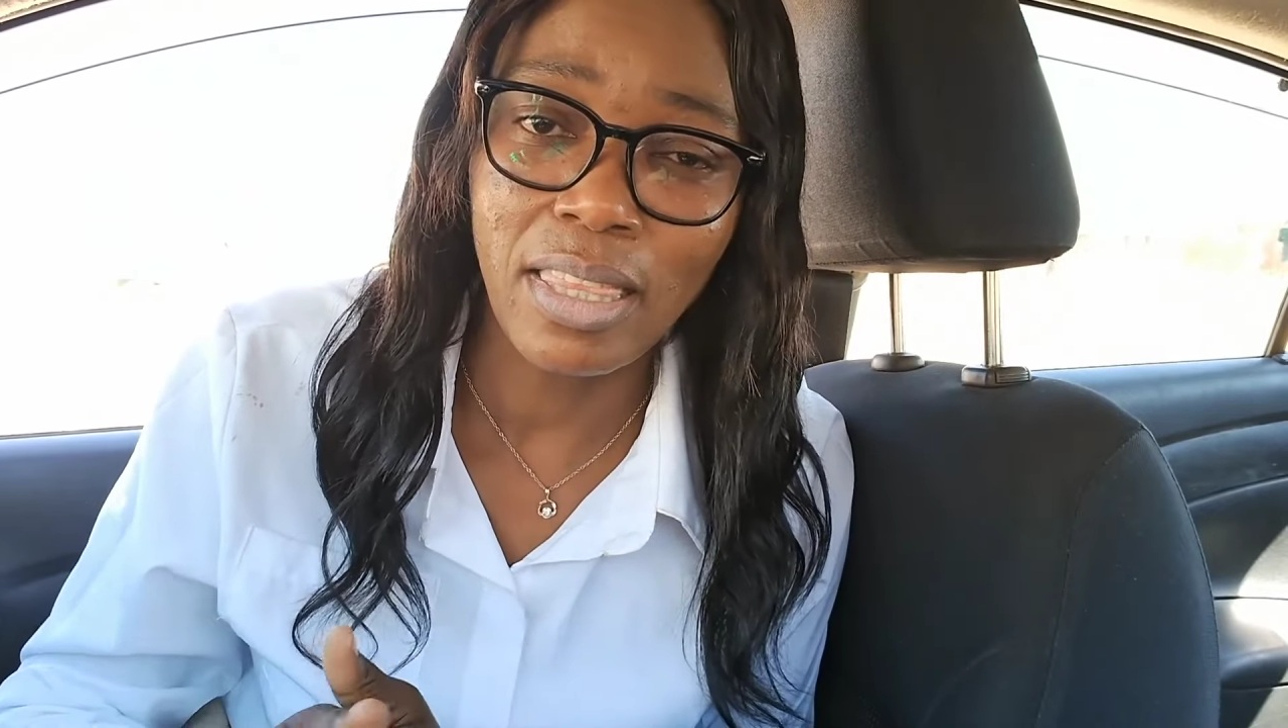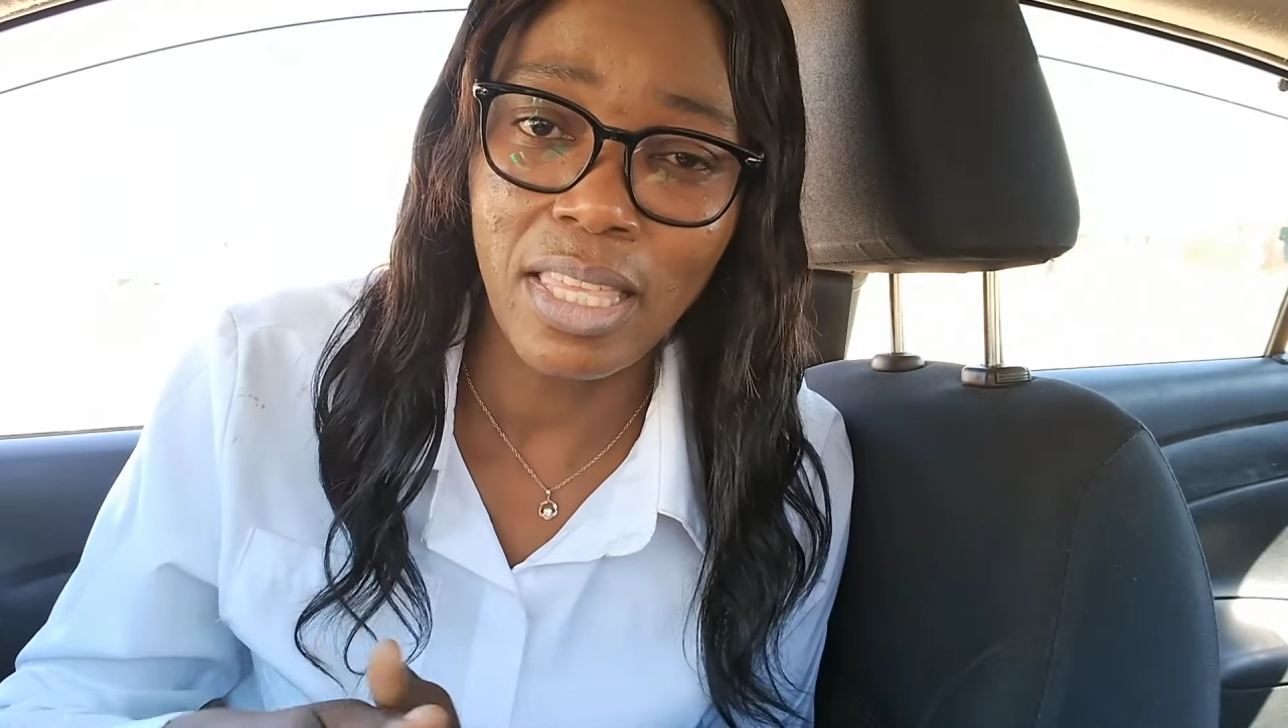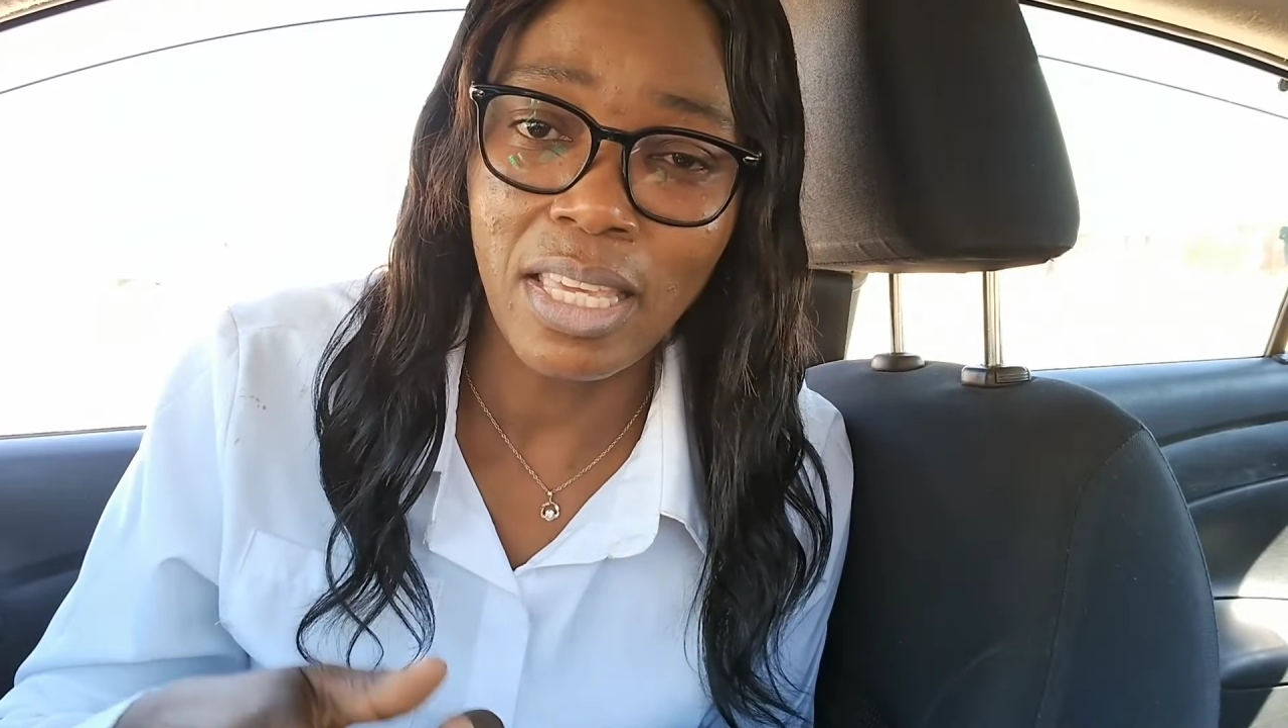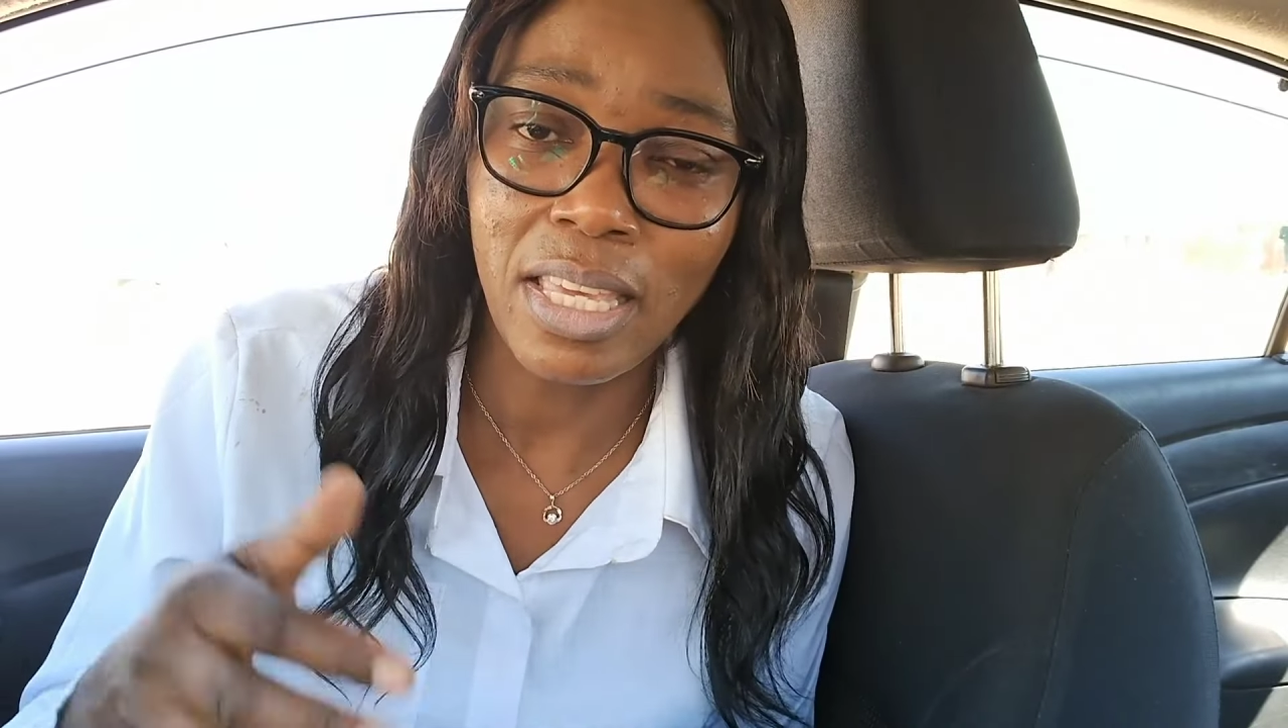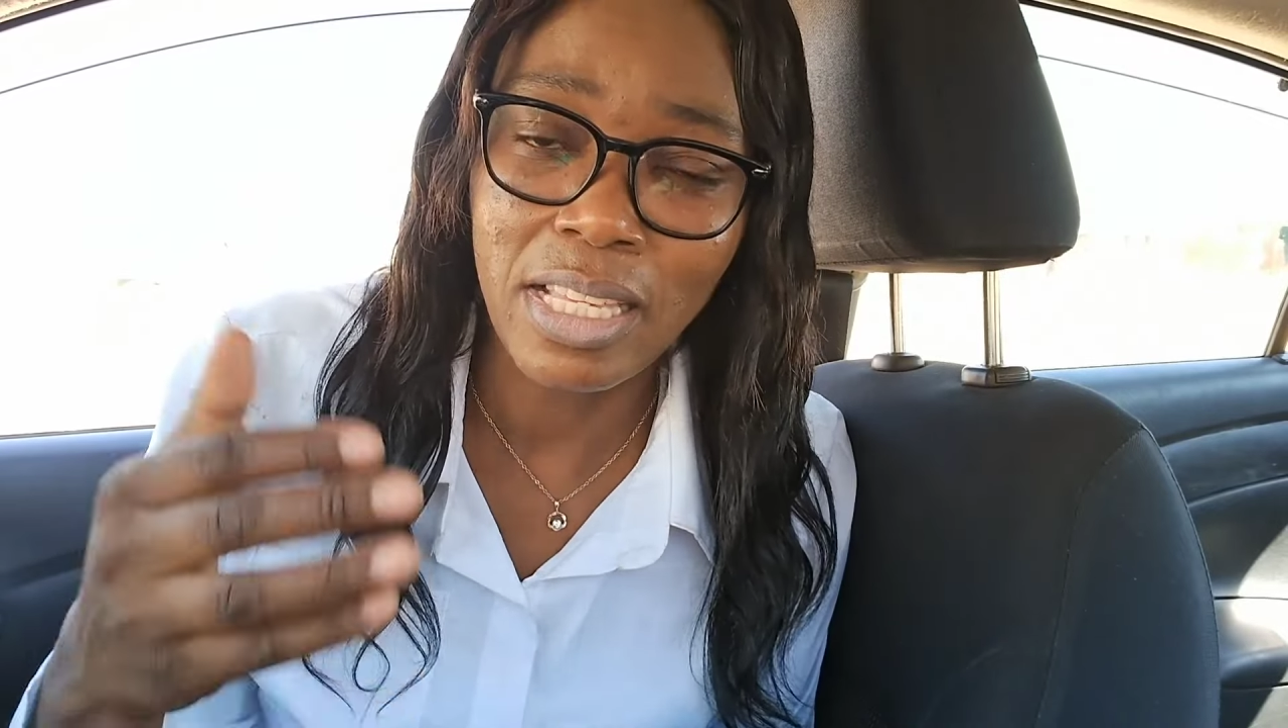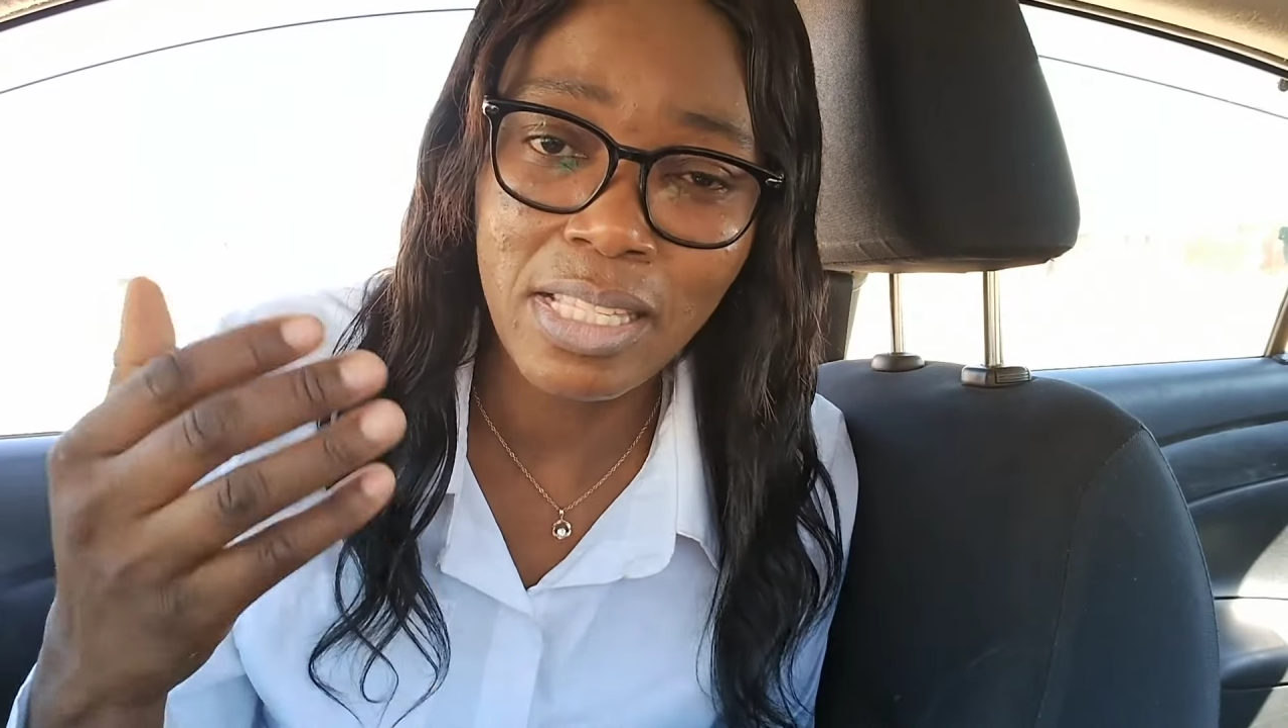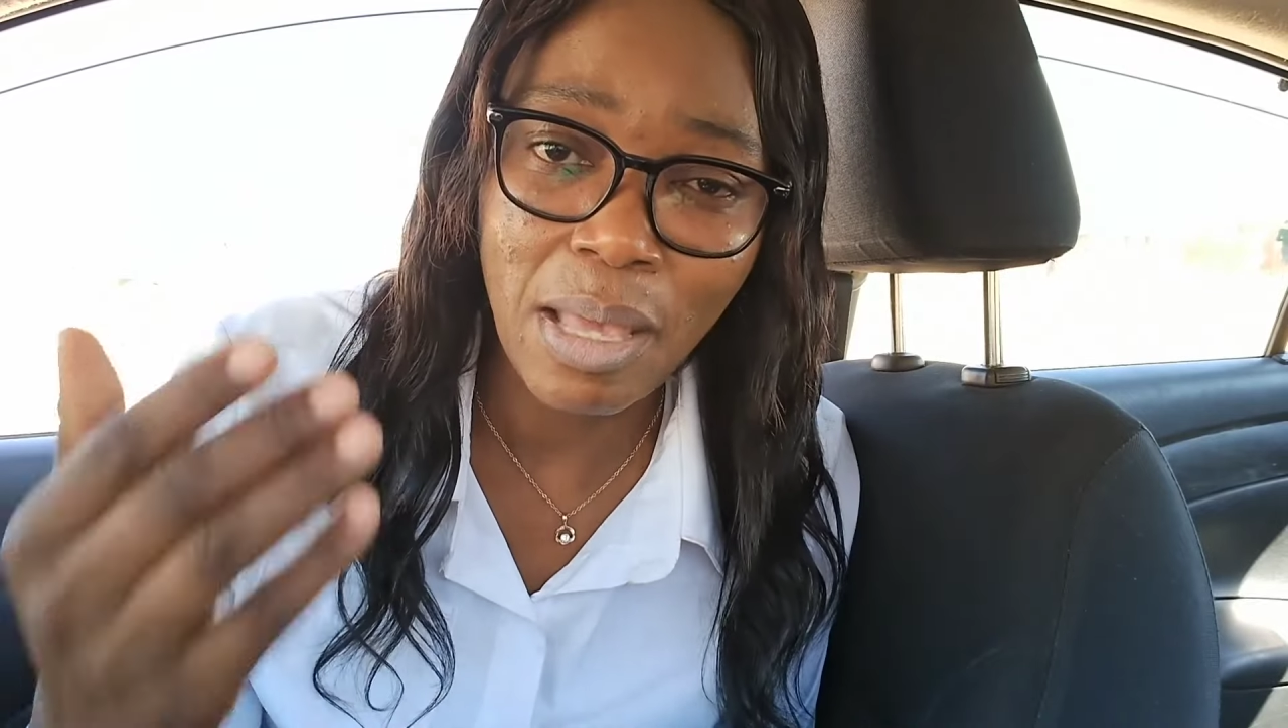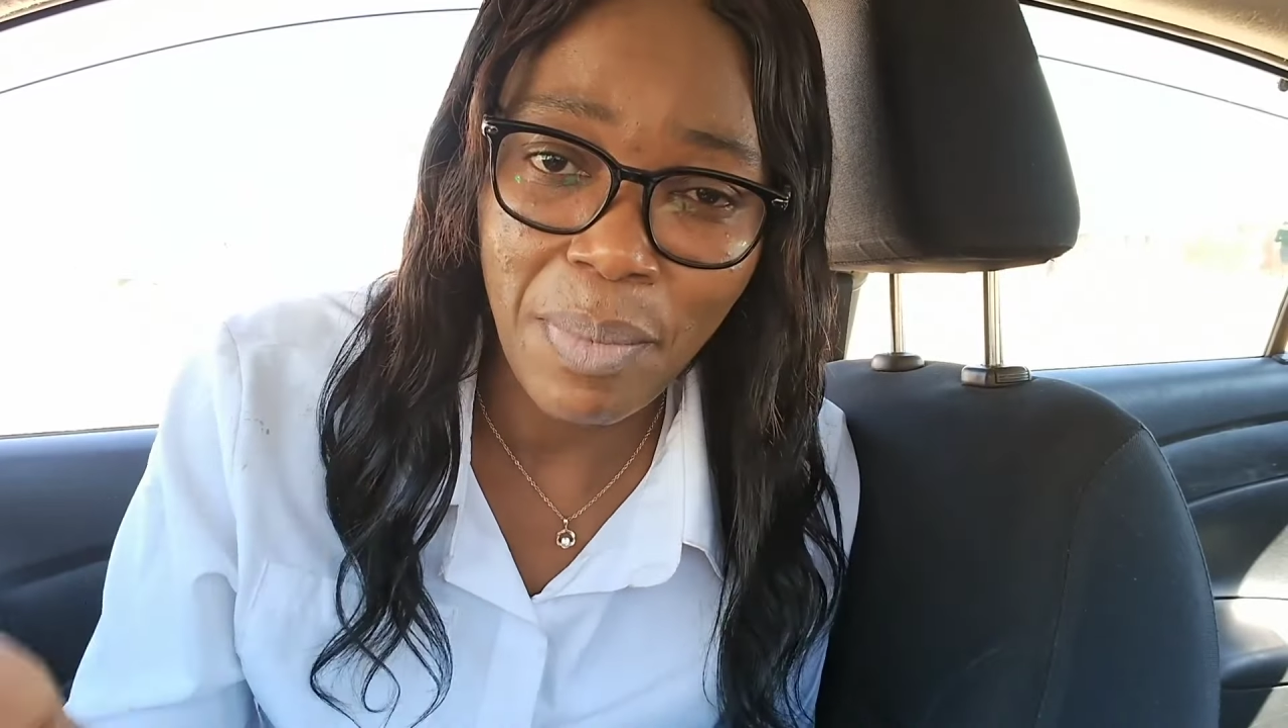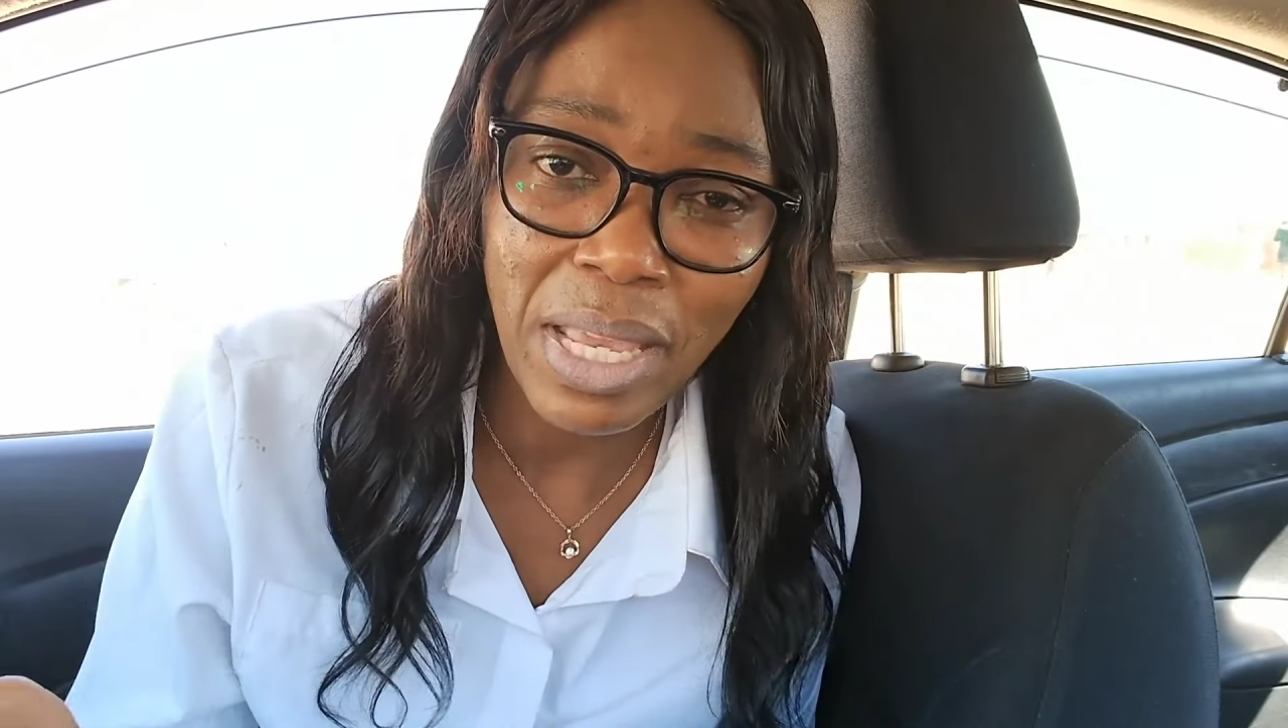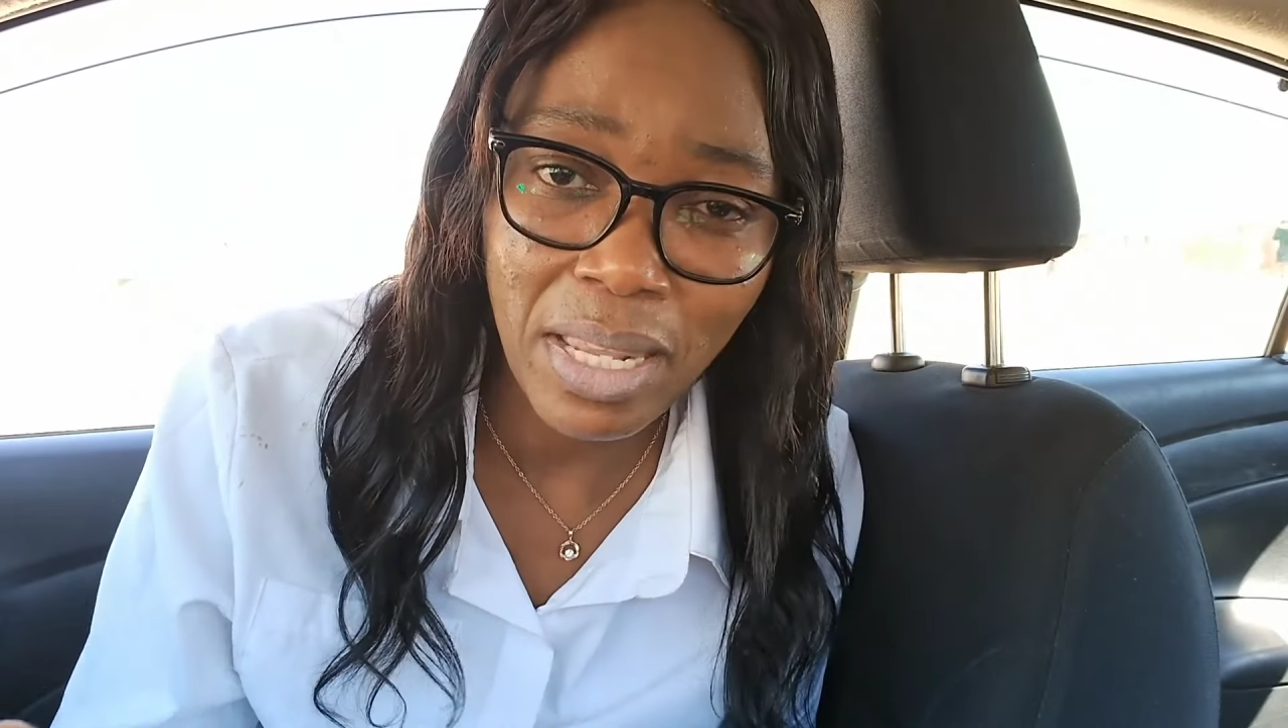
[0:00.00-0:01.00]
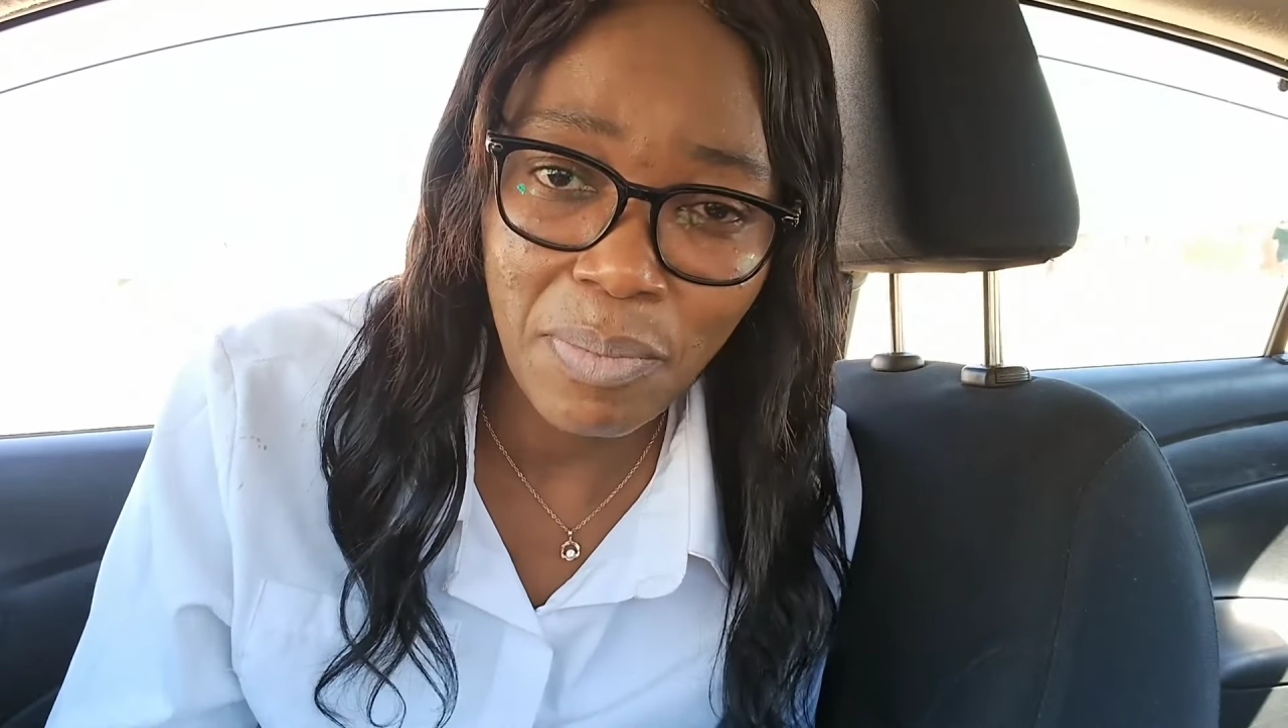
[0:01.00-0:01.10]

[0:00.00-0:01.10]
they examine